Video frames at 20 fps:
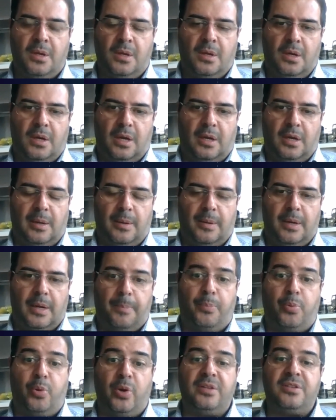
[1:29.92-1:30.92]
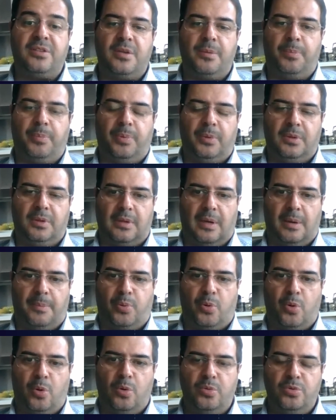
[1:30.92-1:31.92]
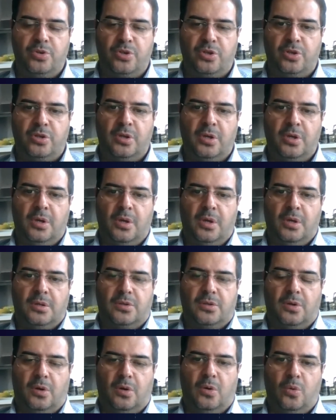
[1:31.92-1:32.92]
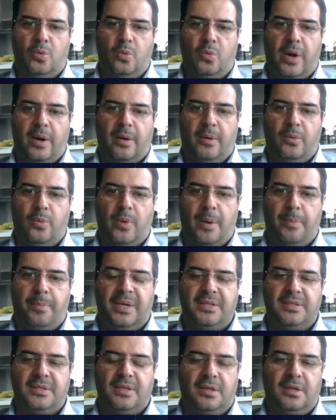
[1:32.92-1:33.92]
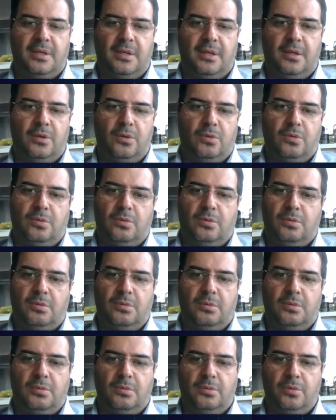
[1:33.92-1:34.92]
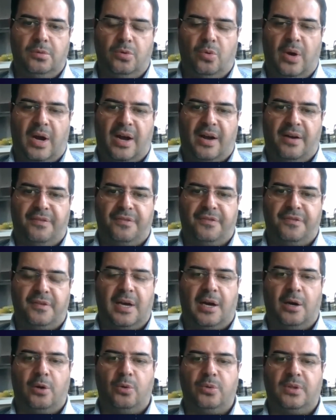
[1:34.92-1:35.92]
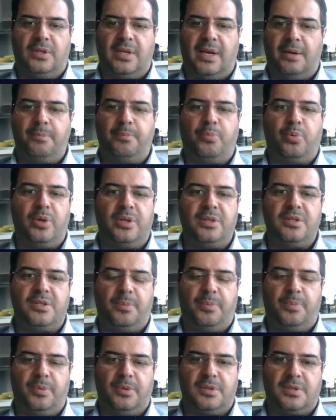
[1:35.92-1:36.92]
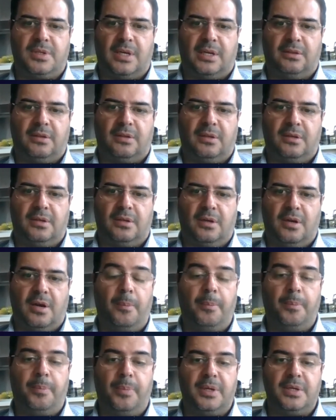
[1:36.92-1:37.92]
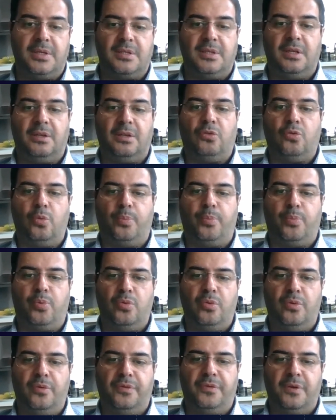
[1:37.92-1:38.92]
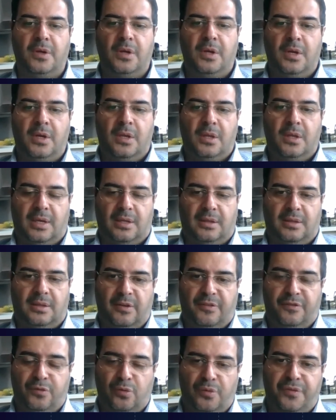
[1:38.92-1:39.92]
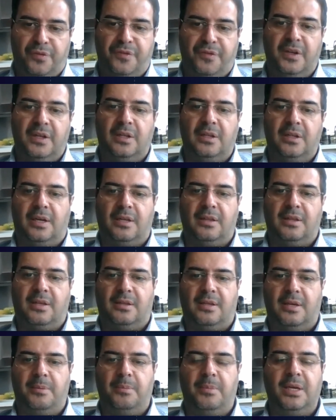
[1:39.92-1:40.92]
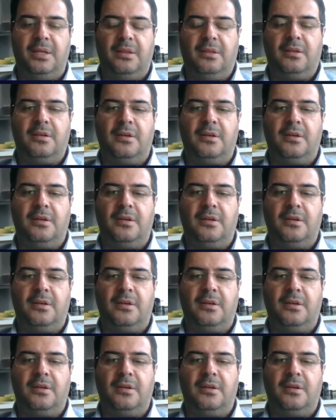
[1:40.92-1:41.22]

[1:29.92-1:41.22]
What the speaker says: a principled approach. So where basically you have now 10 principles that the companies need to prove that they fulfill and that they meet.